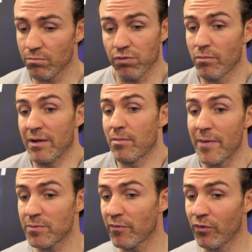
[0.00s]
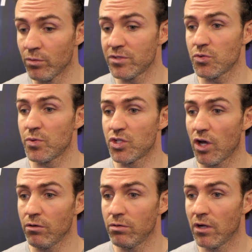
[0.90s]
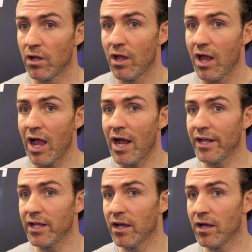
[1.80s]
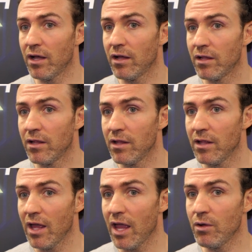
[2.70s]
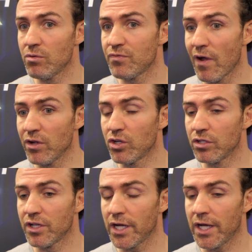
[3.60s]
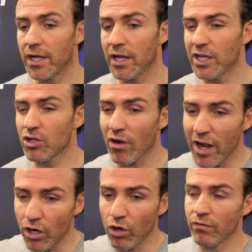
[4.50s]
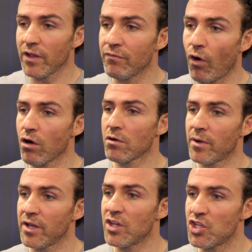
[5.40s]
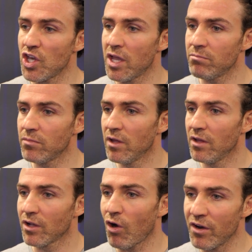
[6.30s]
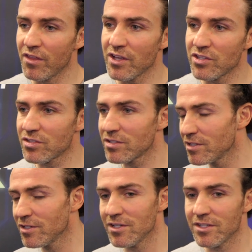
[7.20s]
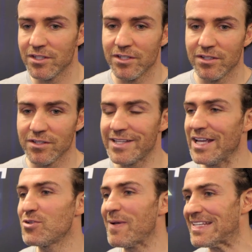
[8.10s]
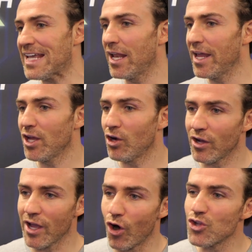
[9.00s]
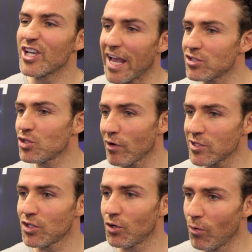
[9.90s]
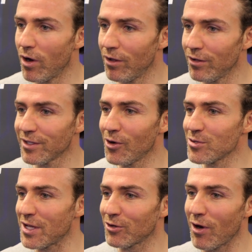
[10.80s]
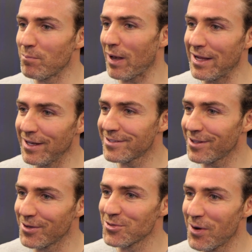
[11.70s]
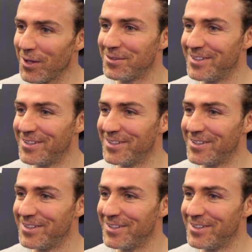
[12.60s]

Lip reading: probably had my best performances with Joe, and he was very good at, he created a lovely environment in the gym, kind of this siege mentality. Us against the rest of the world. He always had a great playlist on as well.